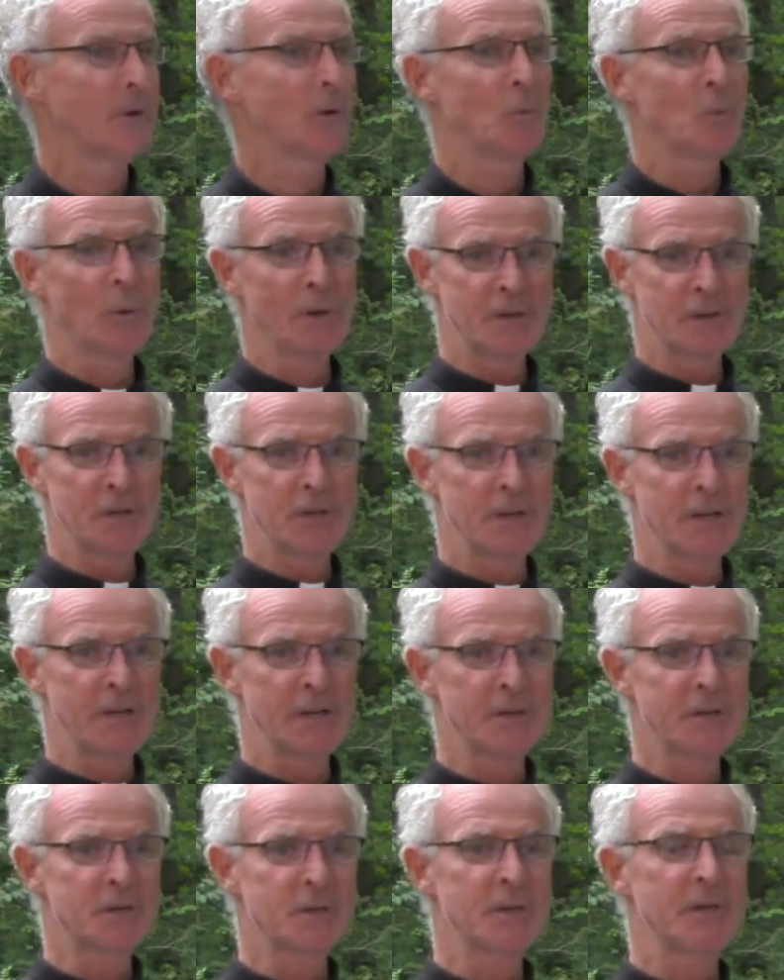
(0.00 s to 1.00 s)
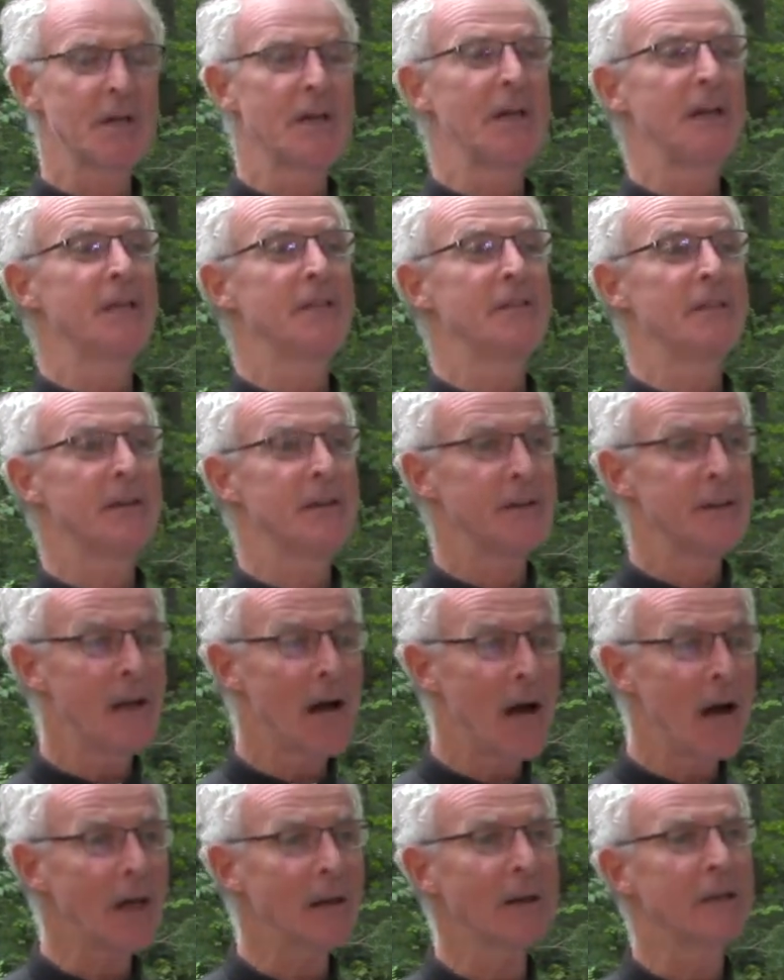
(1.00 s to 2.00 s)
which is the
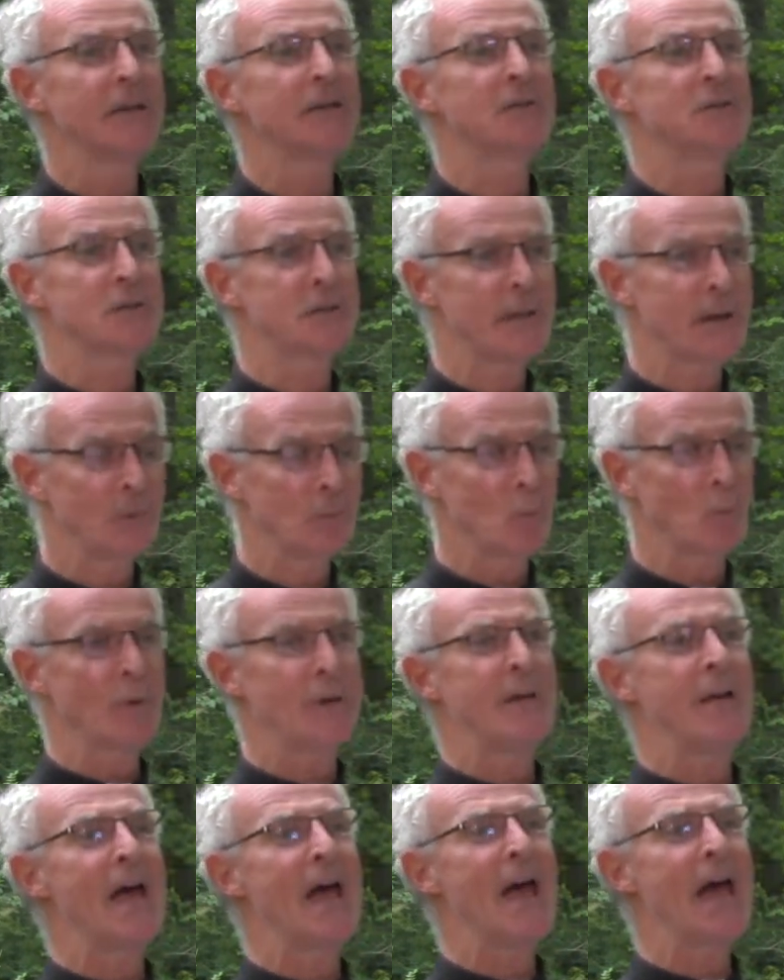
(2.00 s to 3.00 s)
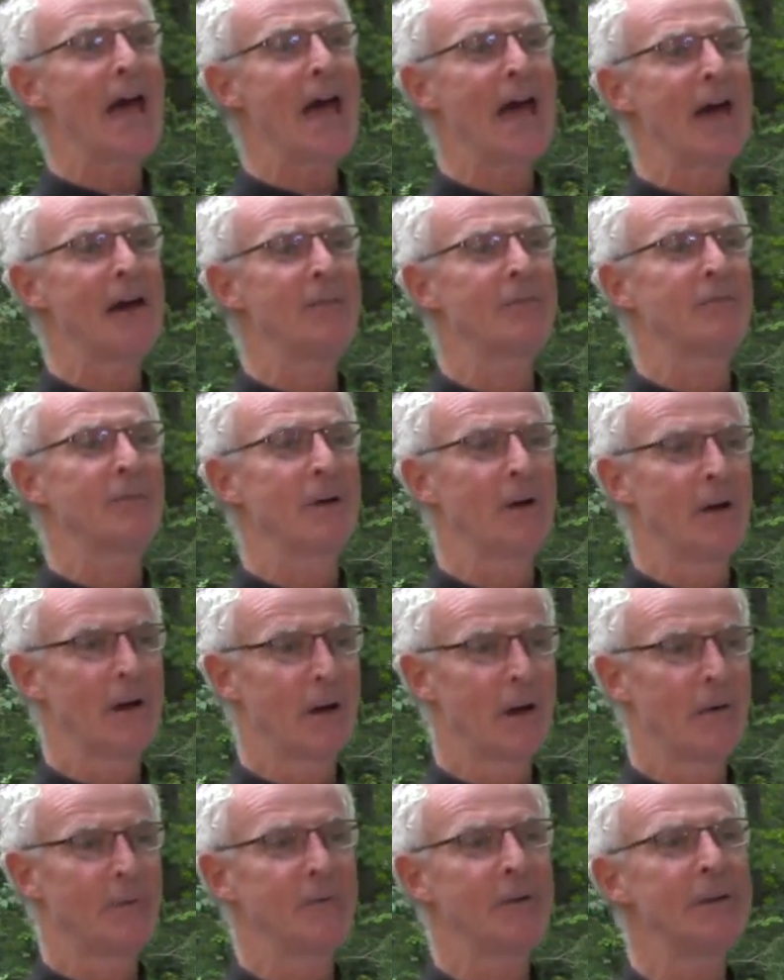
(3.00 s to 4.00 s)
knowledge that we have
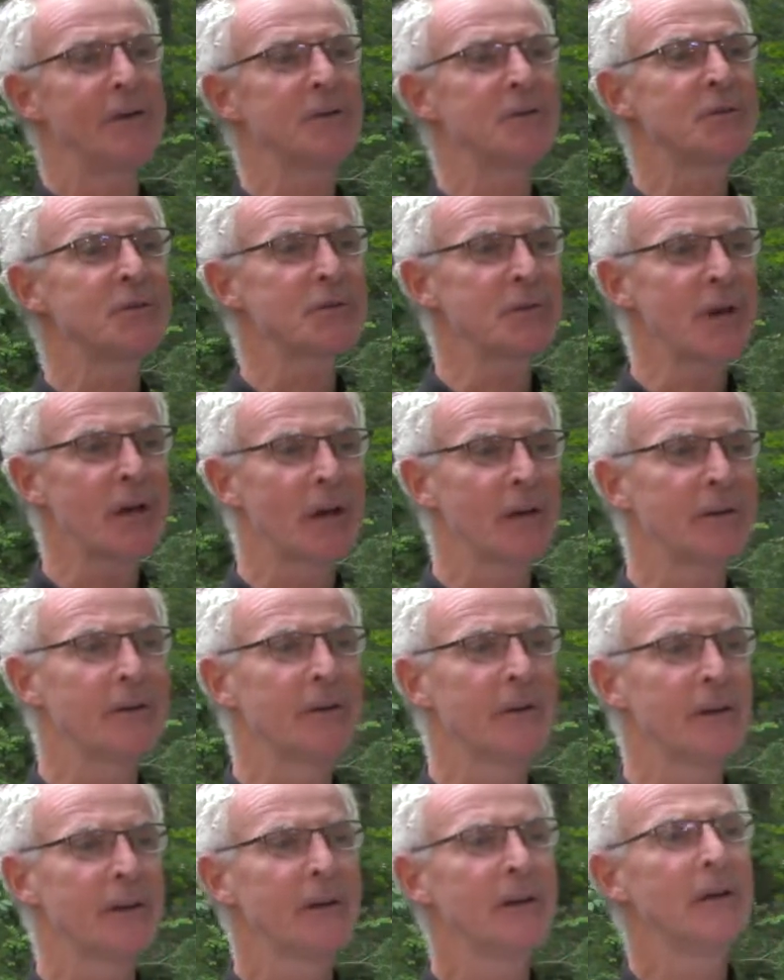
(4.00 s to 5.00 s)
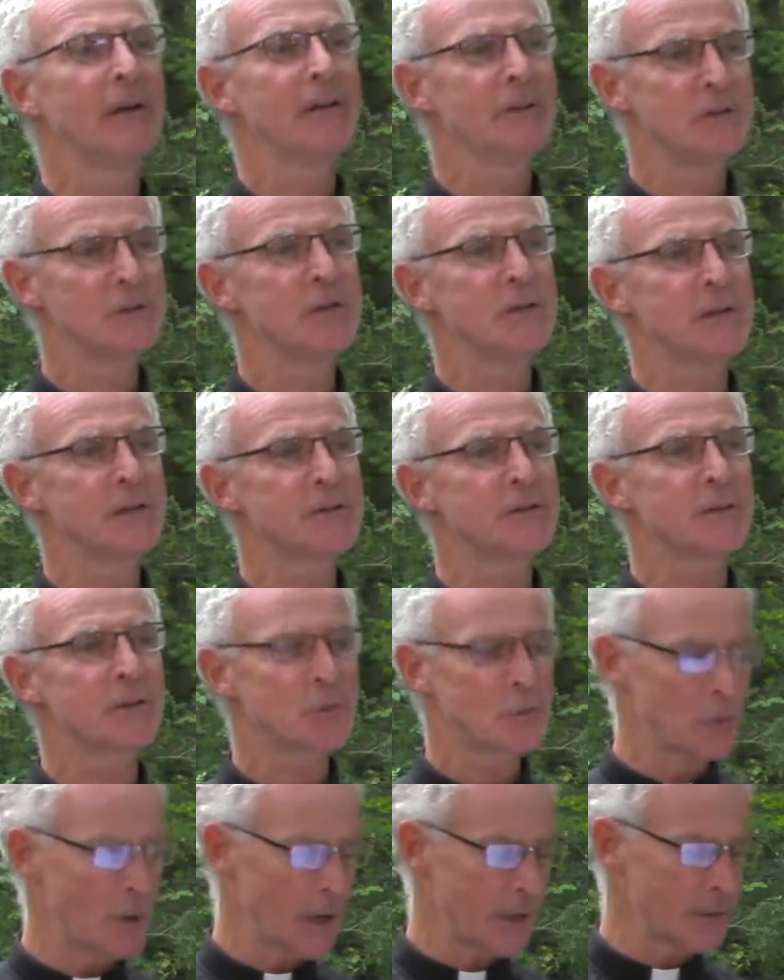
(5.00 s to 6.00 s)
of His Son, Jesus
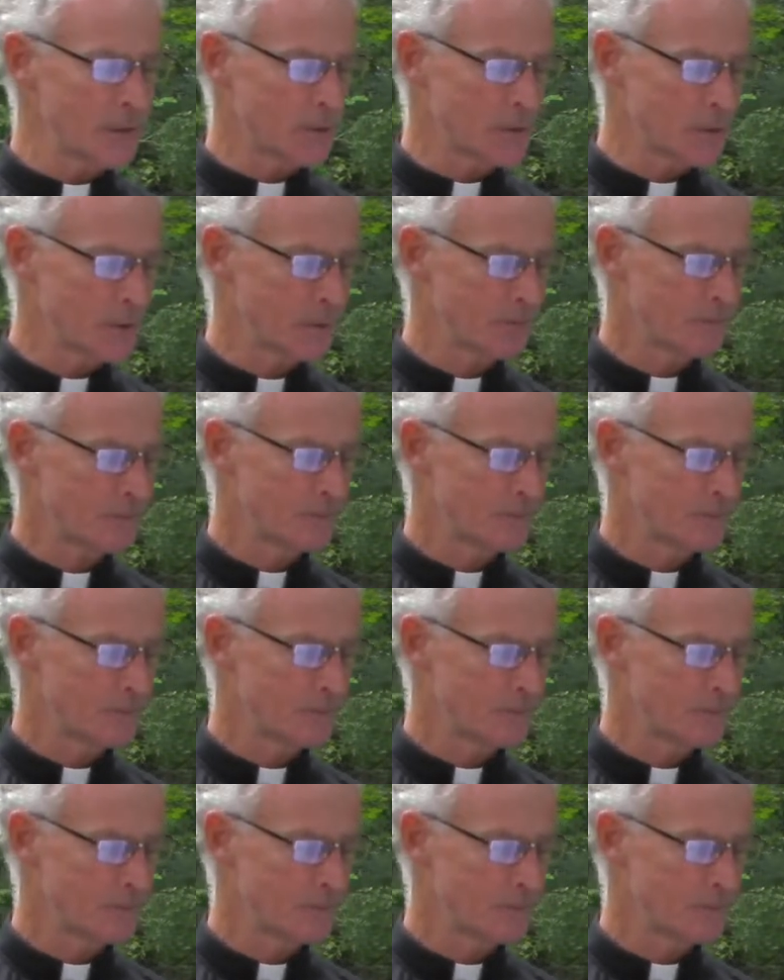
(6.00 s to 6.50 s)
Christ.